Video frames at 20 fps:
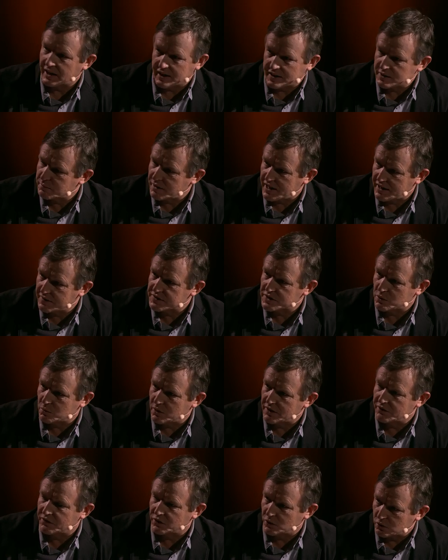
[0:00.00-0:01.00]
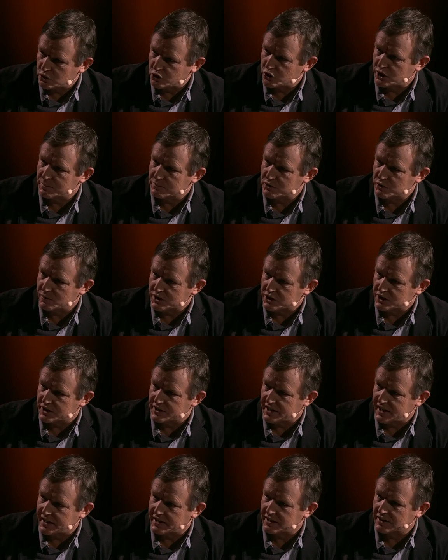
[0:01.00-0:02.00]
I guess paves the way for your dream to
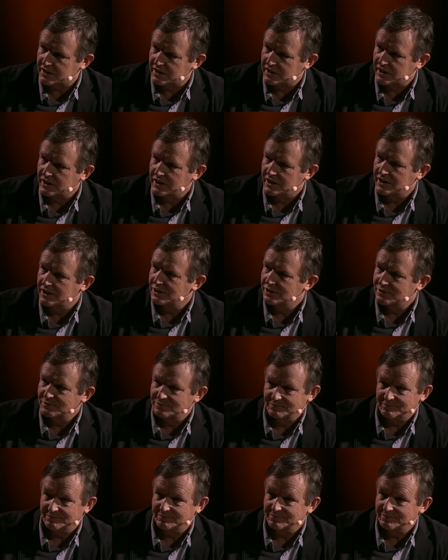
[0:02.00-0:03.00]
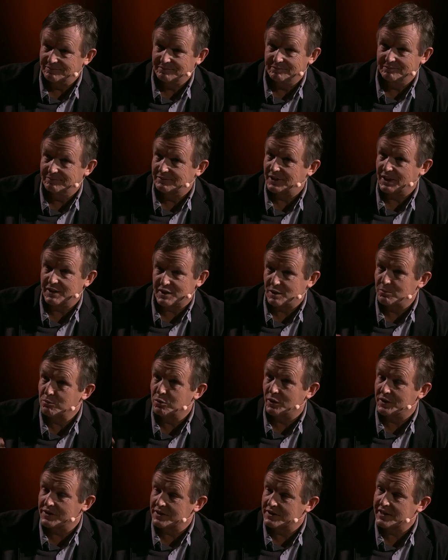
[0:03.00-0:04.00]
actually take, at
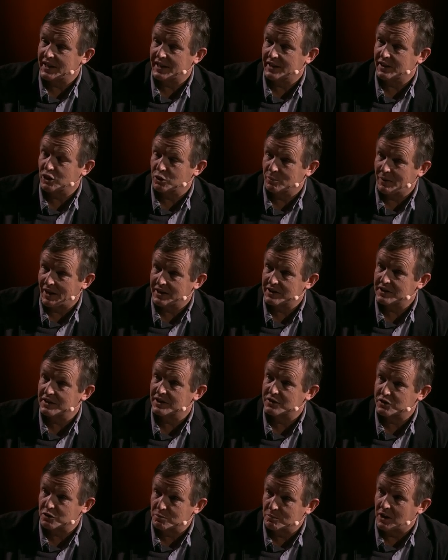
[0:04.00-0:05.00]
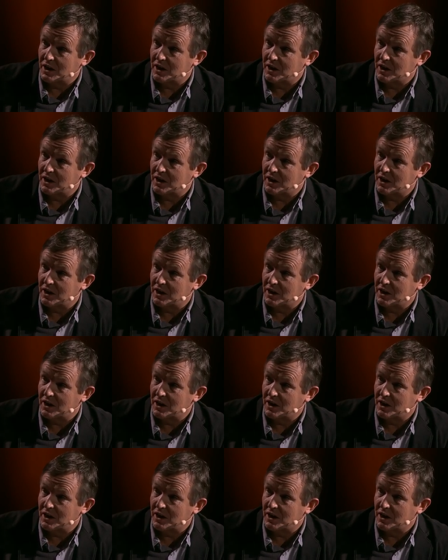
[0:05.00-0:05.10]
some point, to take humanity to